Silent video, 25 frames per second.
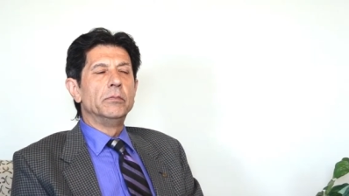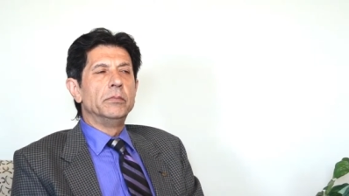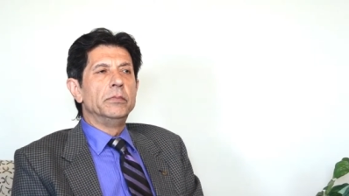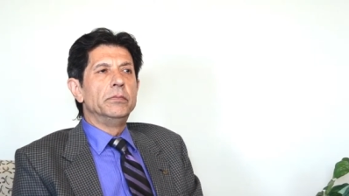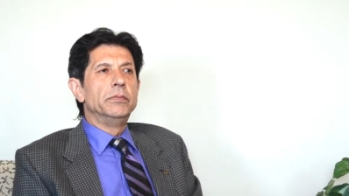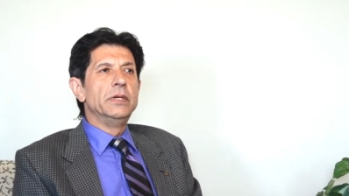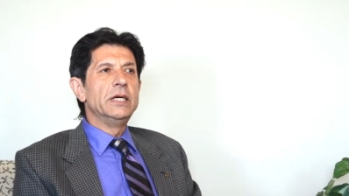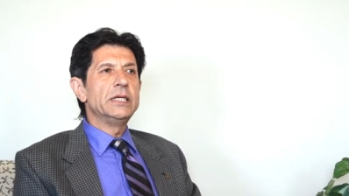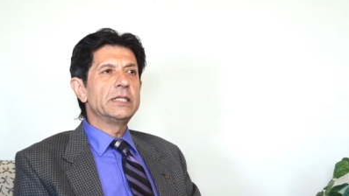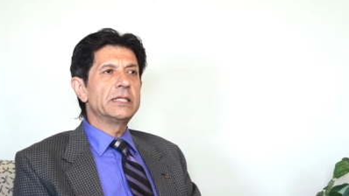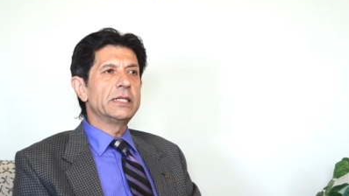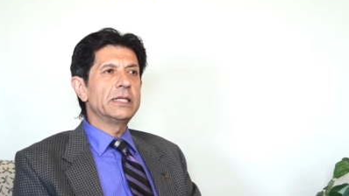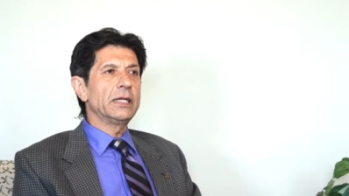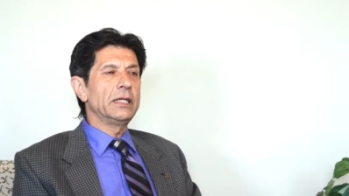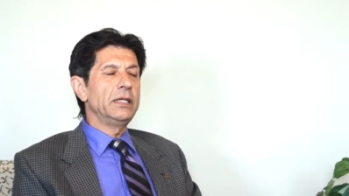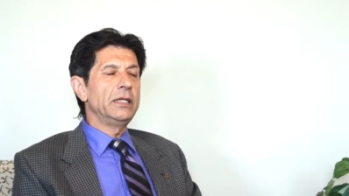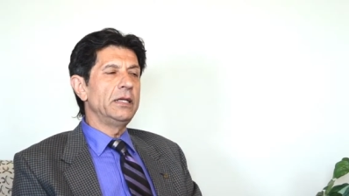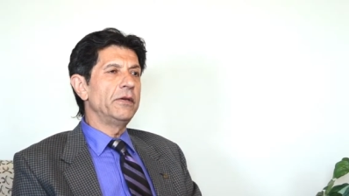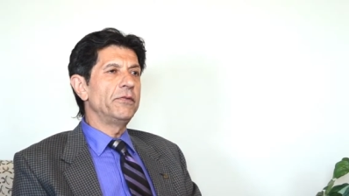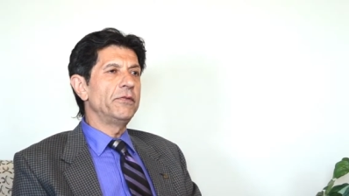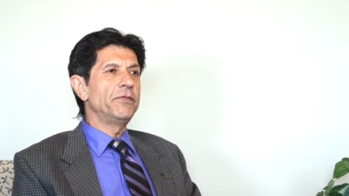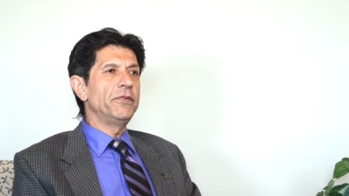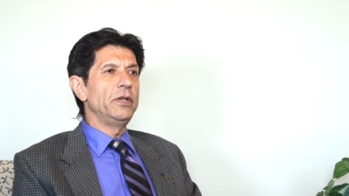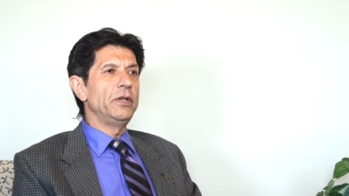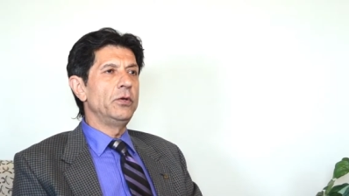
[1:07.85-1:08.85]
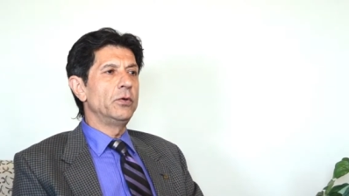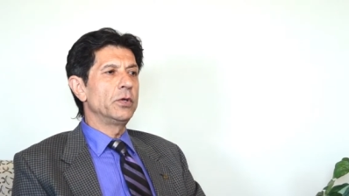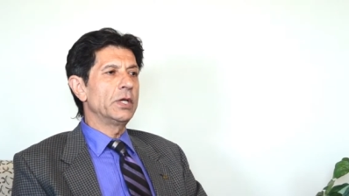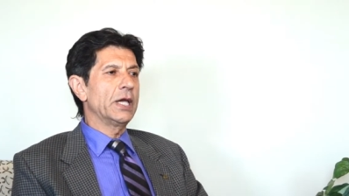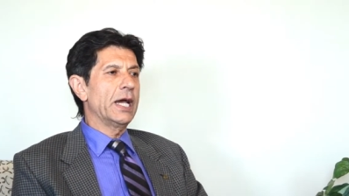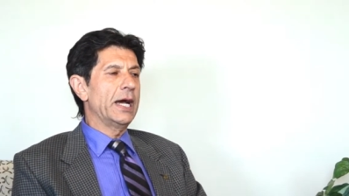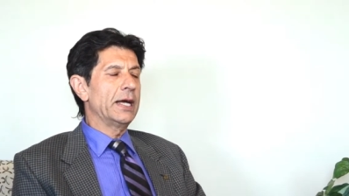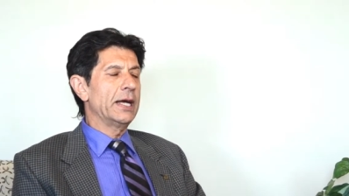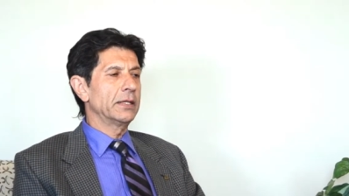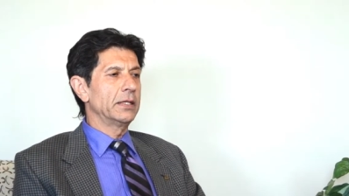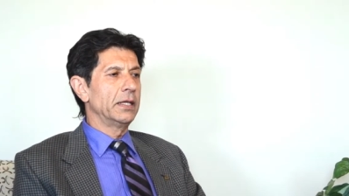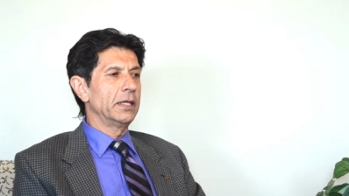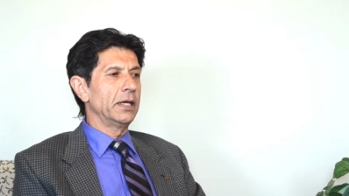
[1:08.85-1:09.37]
basically if you look
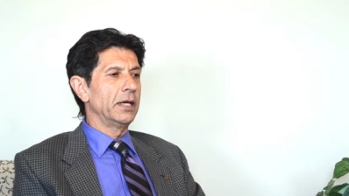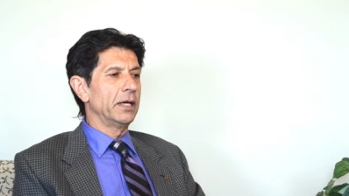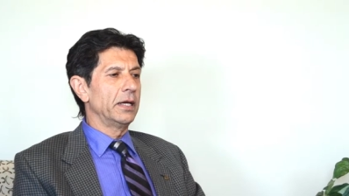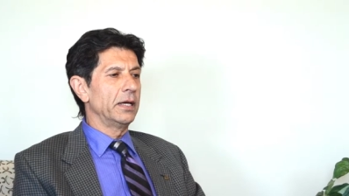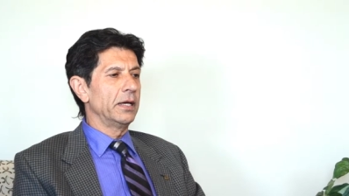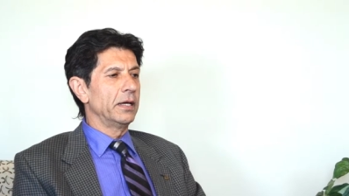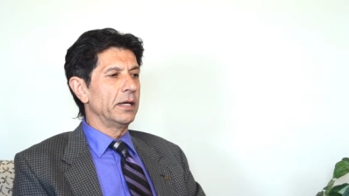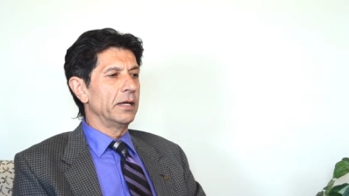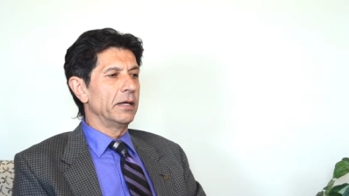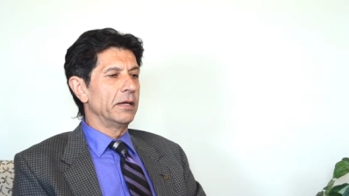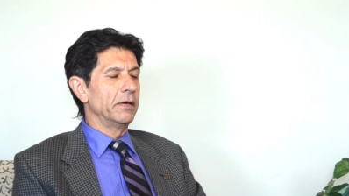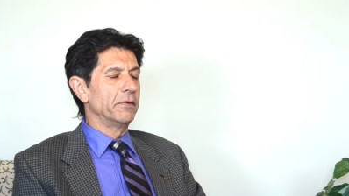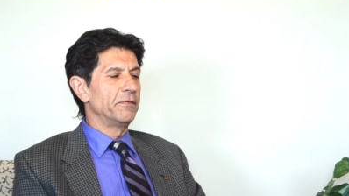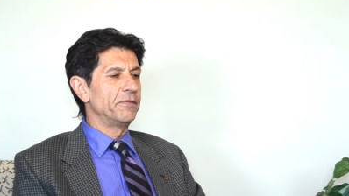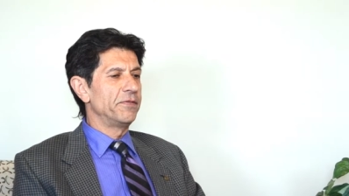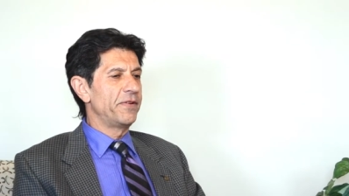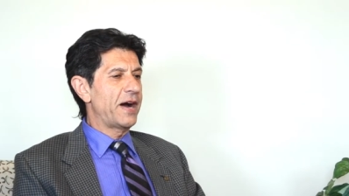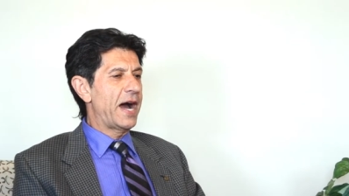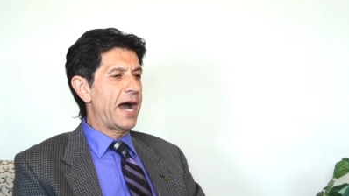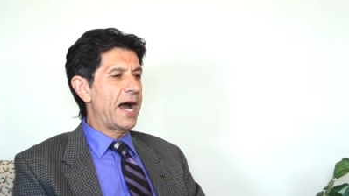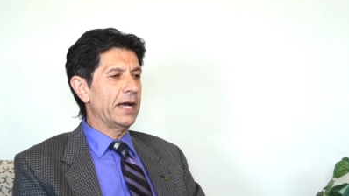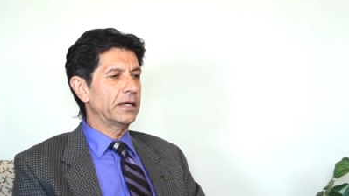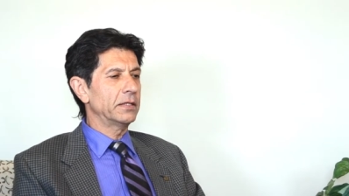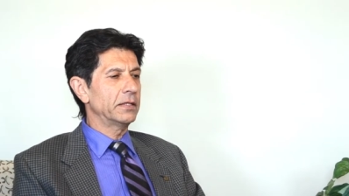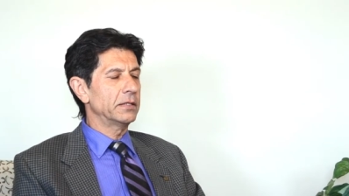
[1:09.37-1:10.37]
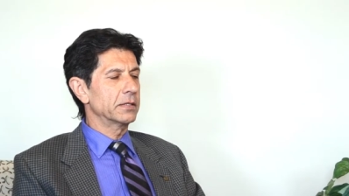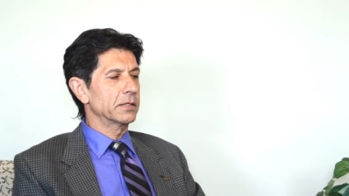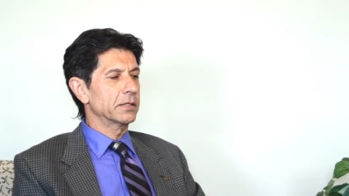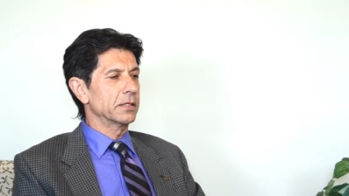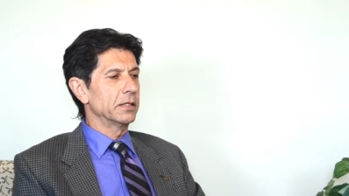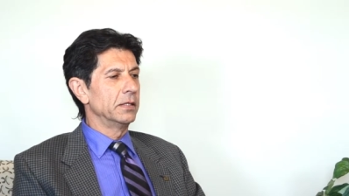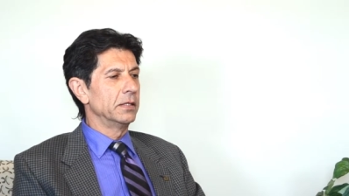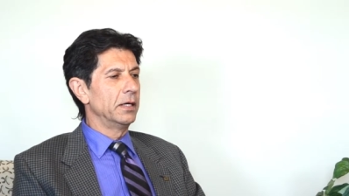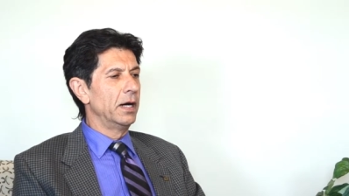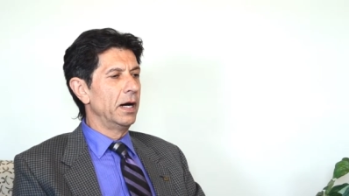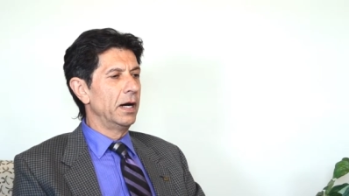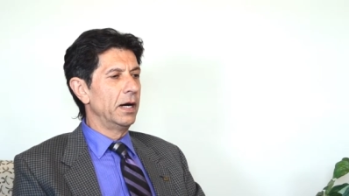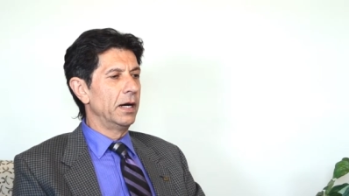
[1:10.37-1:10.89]
at the facts,
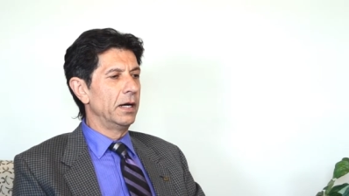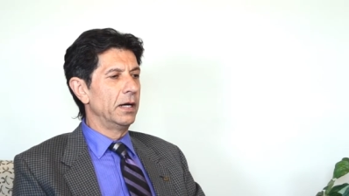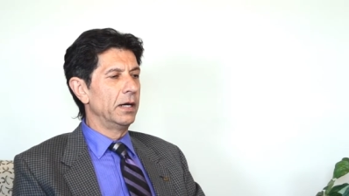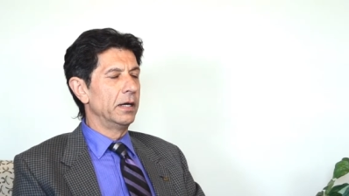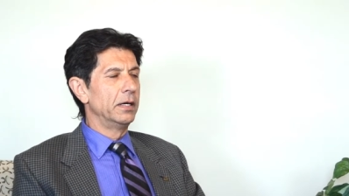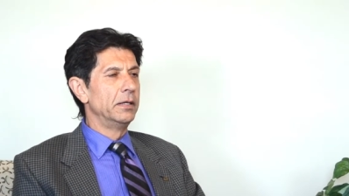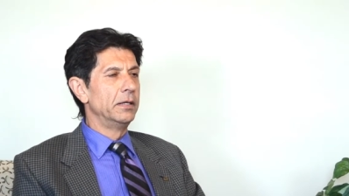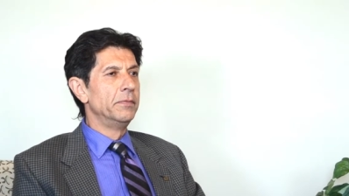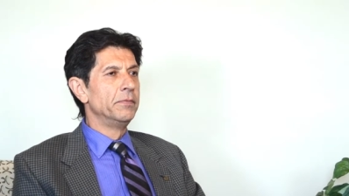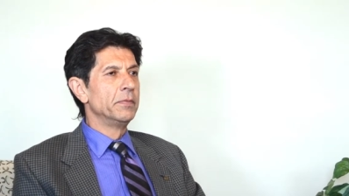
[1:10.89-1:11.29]
uh,